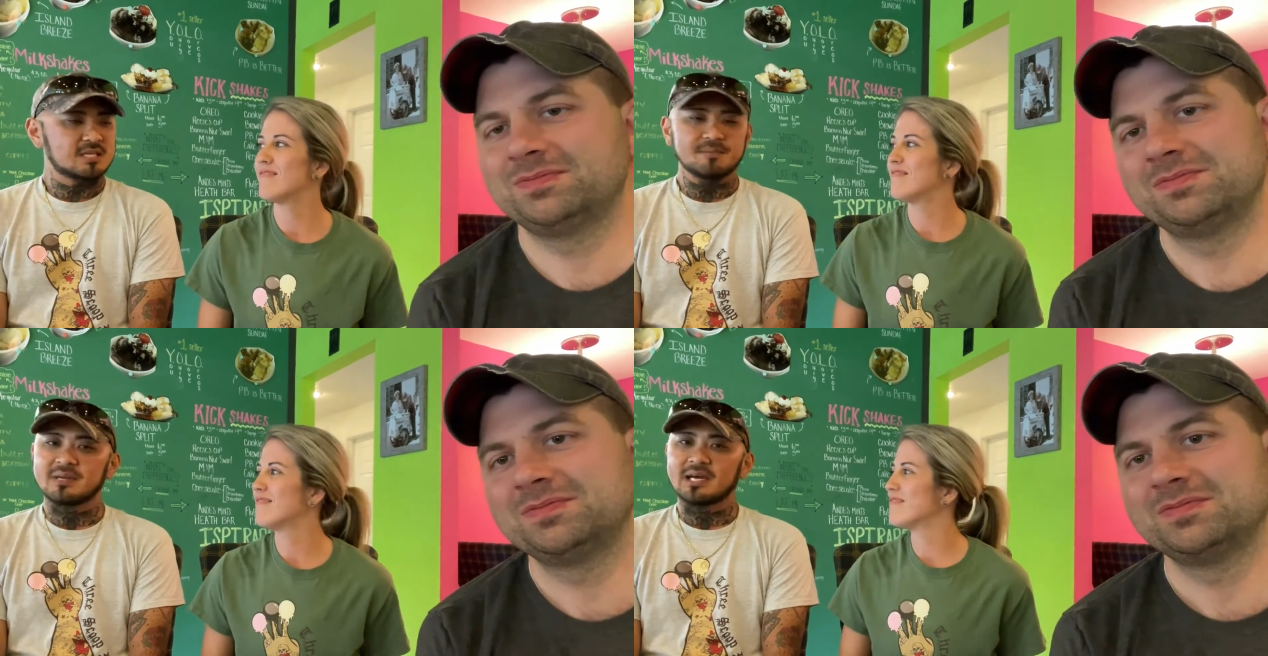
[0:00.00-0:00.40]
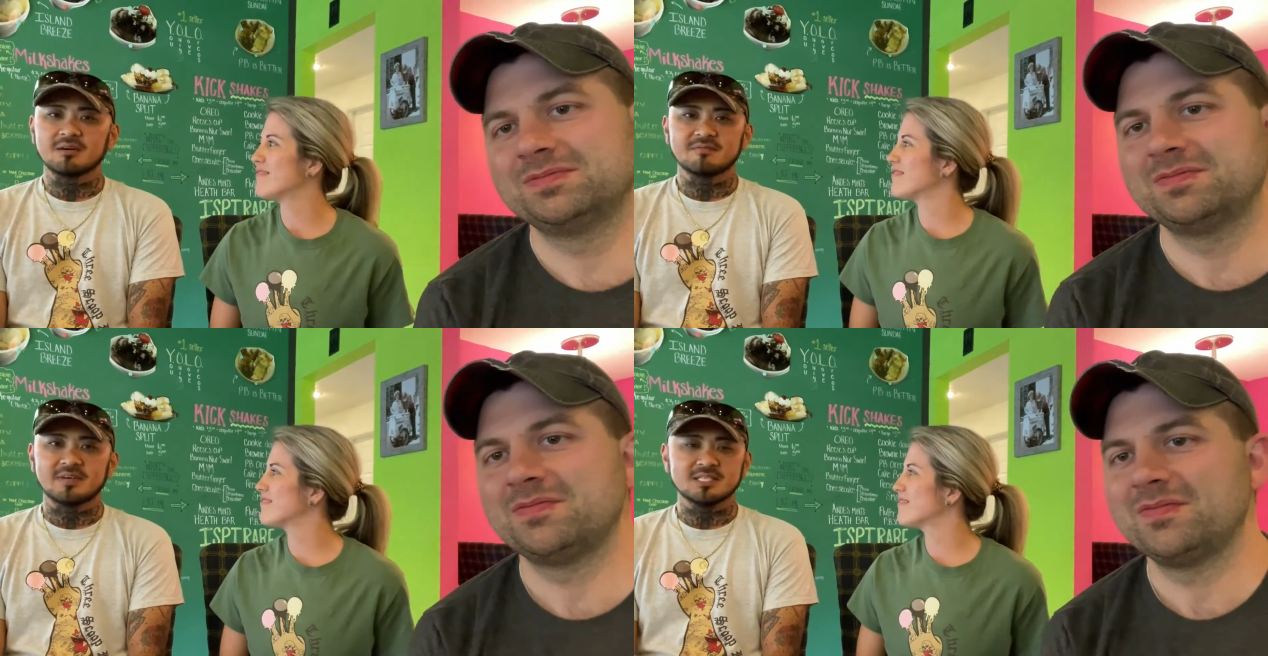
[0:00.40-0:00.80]
Speaker 1: keep an eye
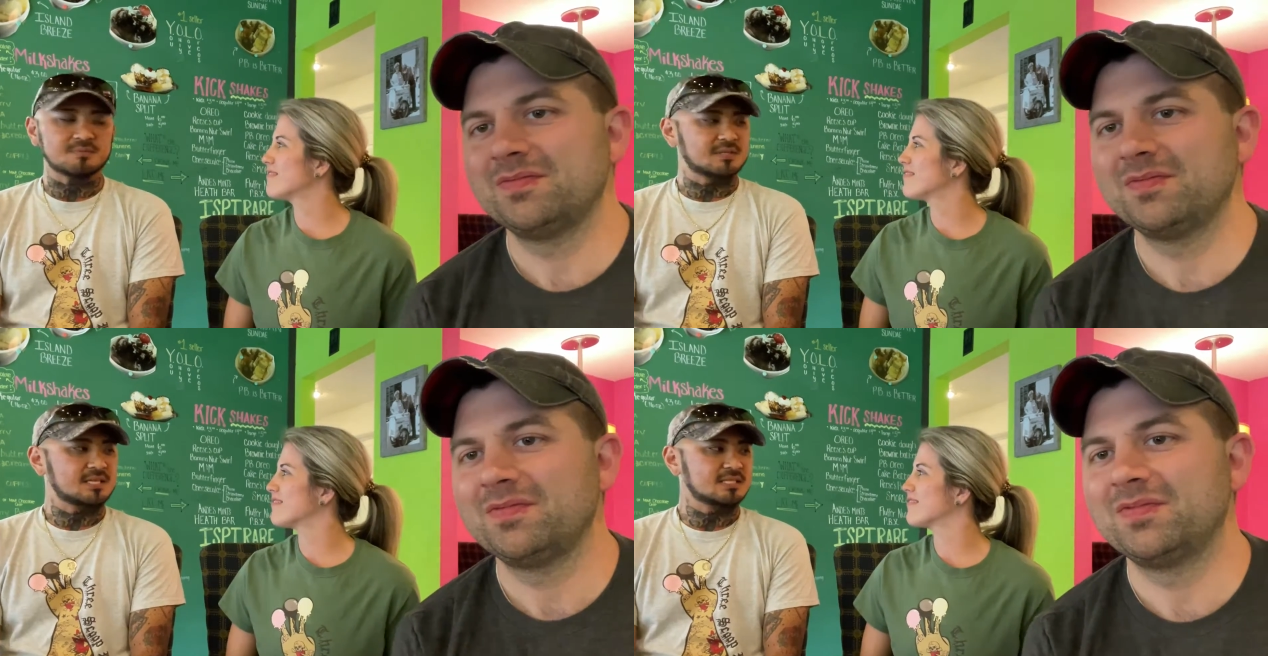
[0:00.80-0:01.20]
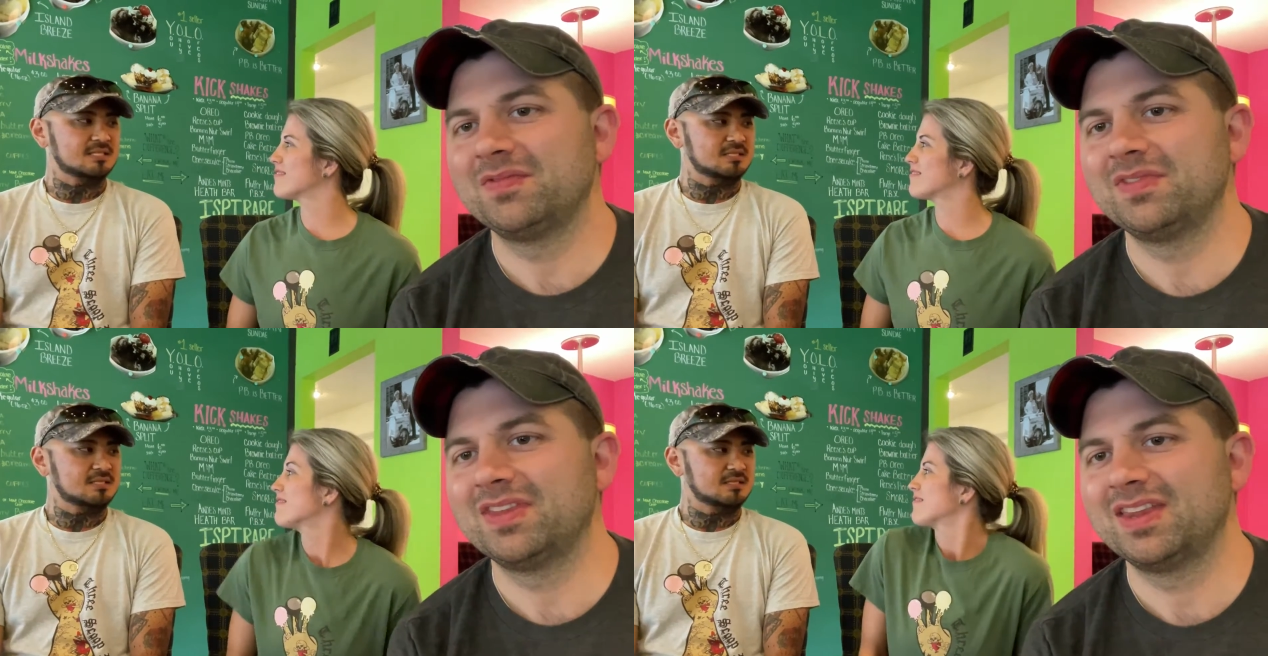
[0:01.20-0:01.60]
on Facebook.
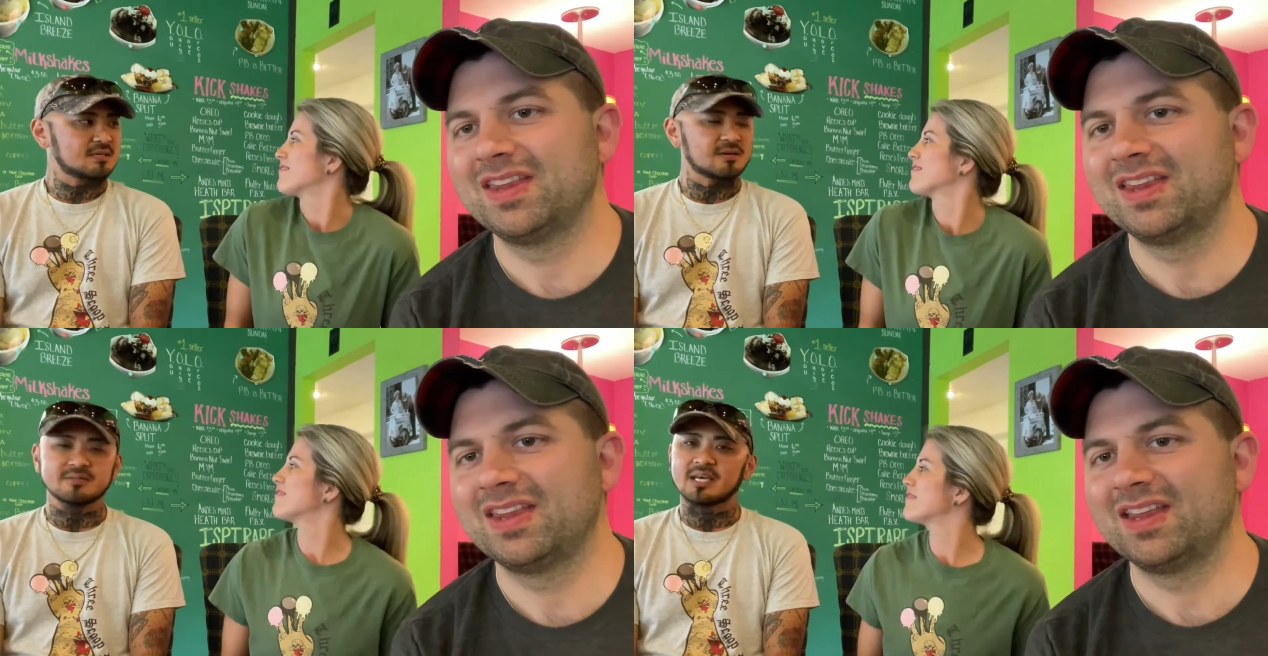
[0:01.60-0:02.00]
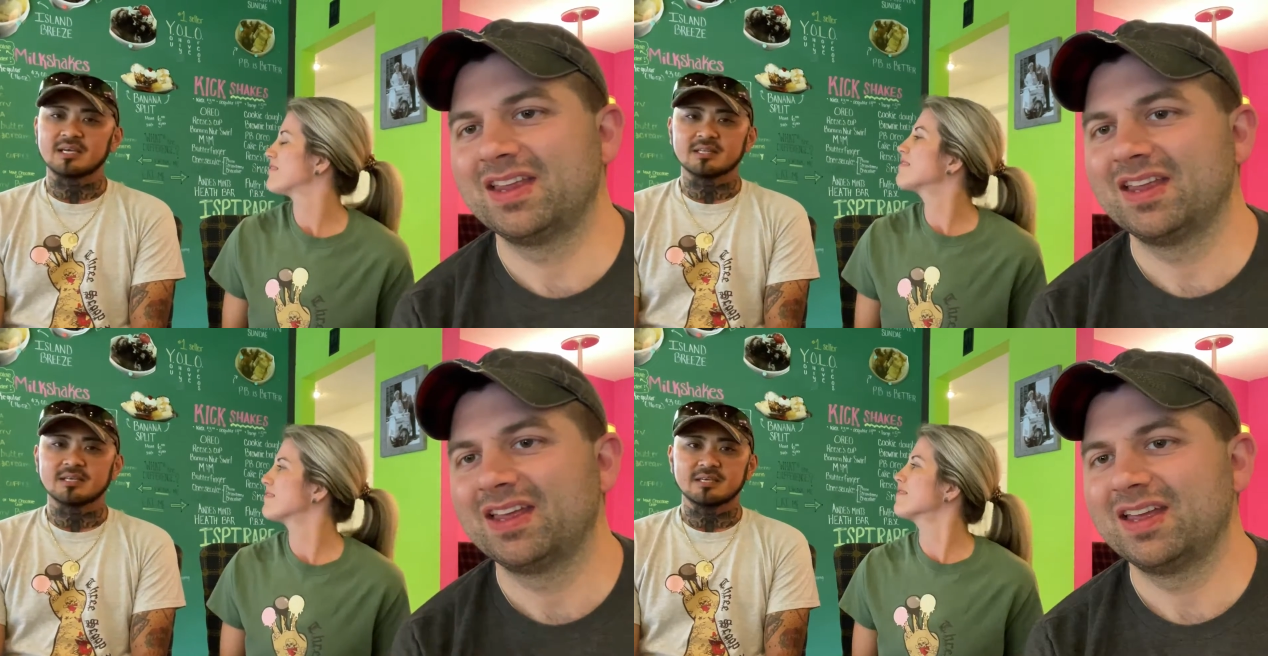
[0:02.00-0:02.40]
That's our
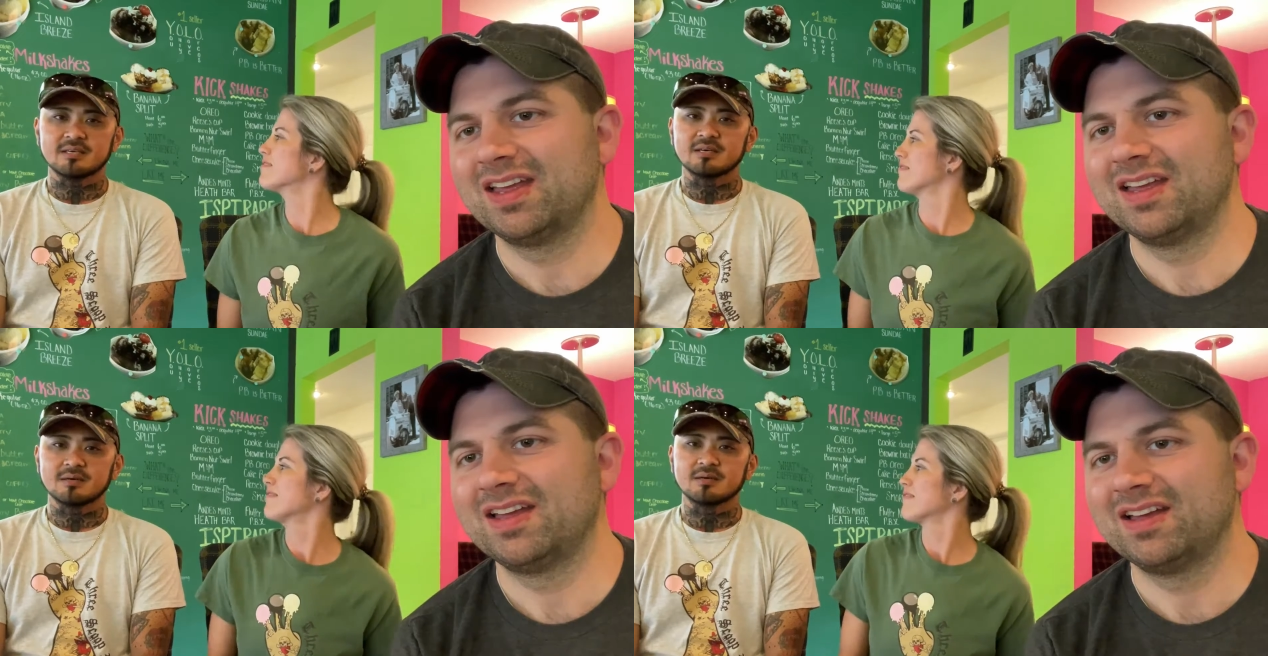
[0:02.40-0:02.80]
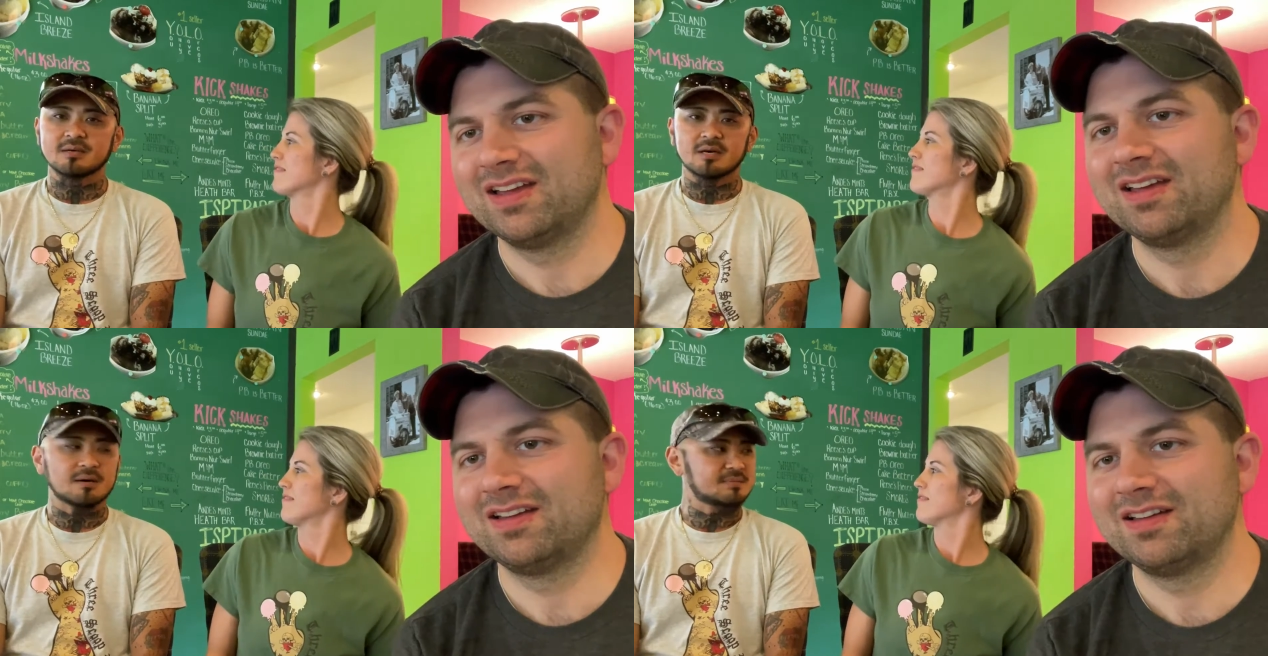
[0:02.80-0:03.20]
daily
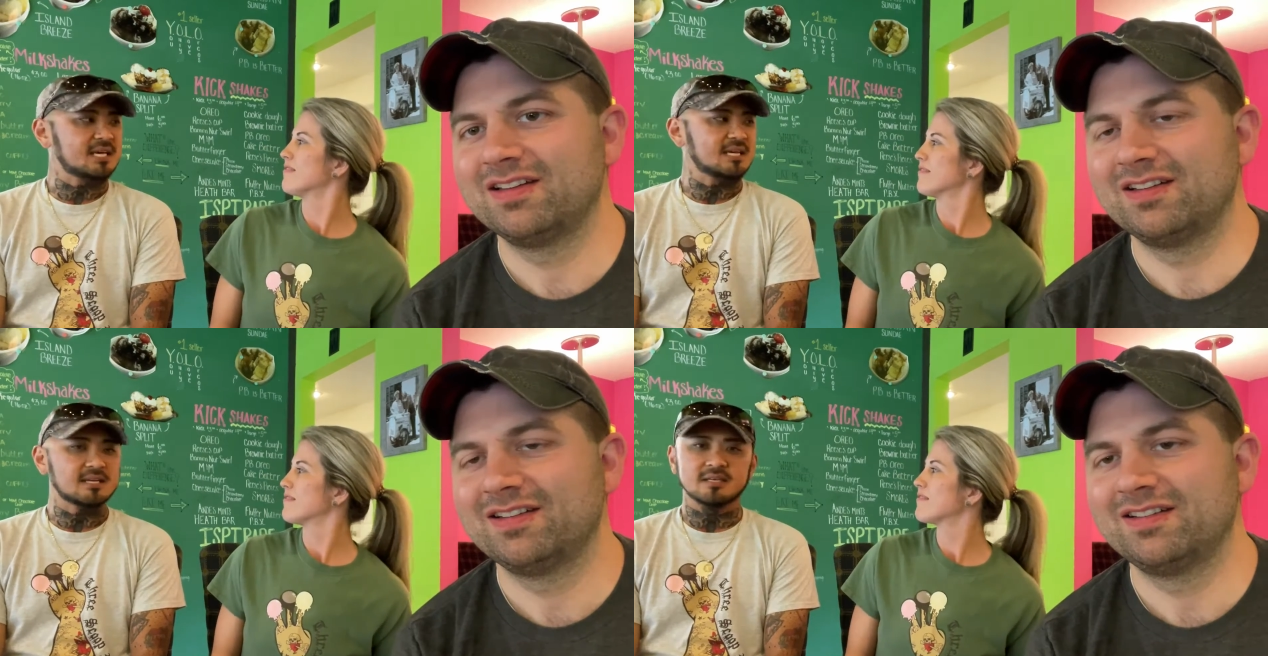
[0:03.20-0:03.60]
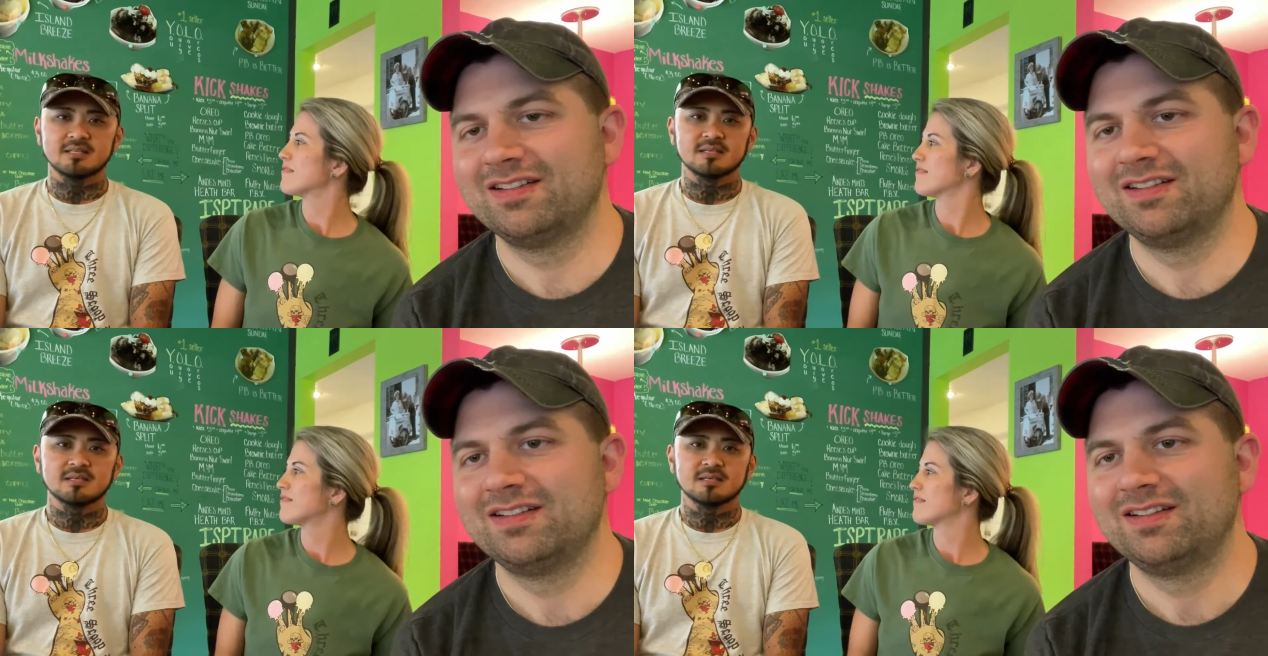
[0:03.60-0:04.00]
updated
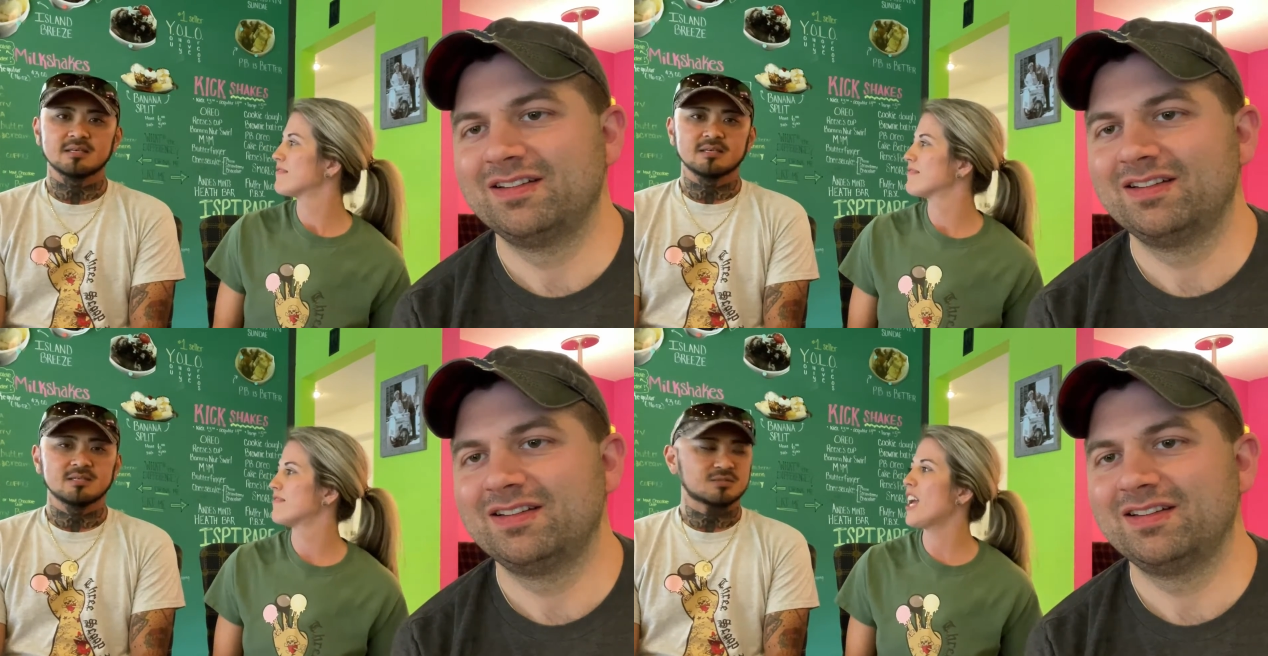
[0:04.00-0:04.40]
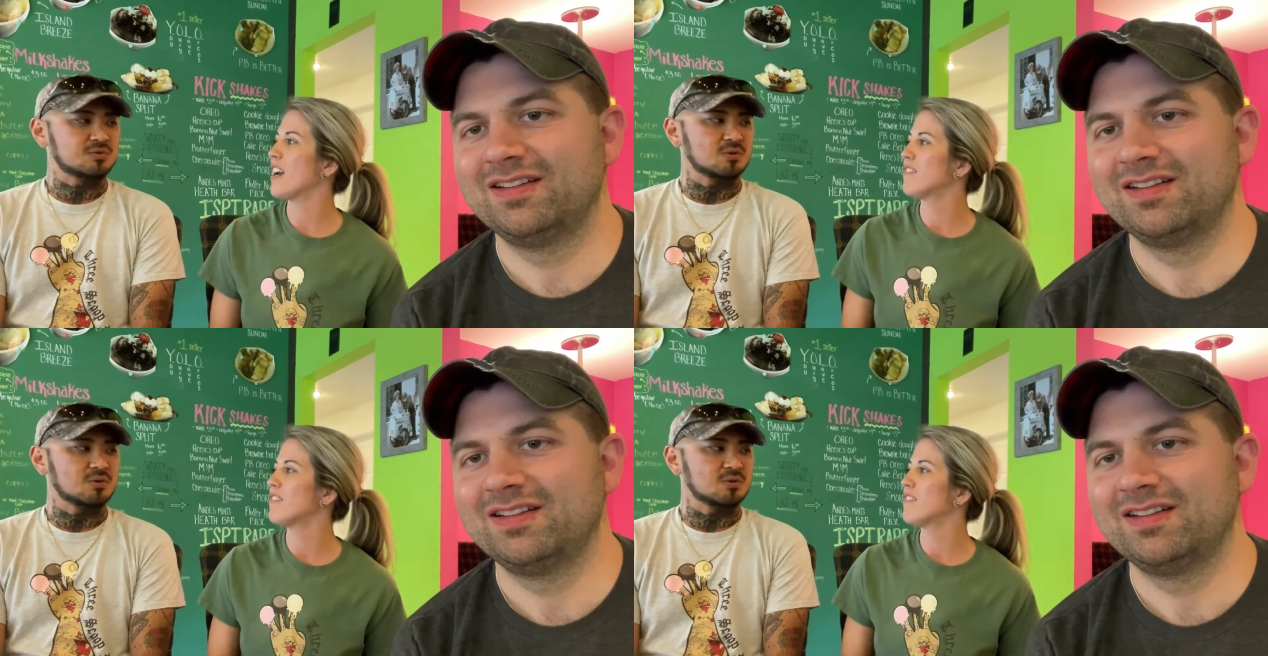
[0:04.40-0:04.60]
yeah.